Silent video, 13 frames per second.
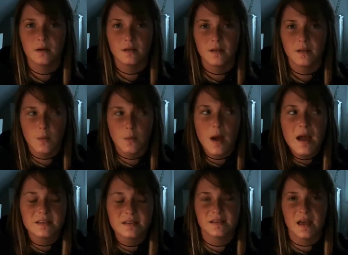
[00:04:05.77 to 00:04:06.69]
That's why
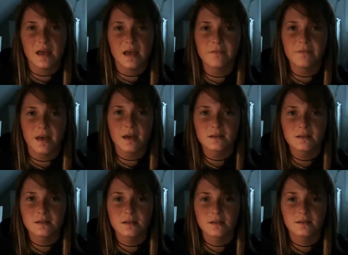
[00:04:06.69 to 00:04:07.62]
I save things,
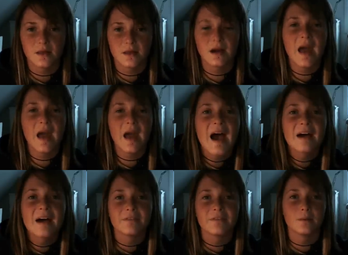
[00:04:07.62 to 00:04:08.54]
so that I
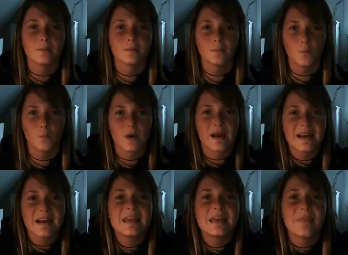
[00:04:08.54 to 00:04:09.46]
have them when I
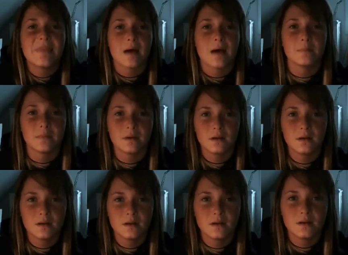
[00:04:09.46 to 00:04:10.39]
need them.
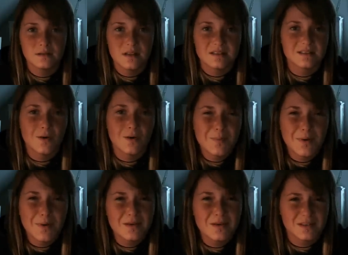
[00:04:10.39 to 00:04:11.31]
That's the whole
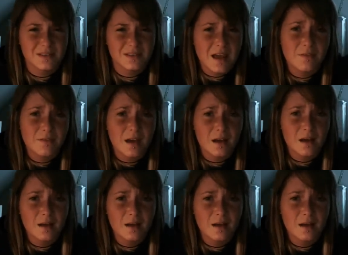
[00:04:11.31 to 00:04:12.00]
point of saving.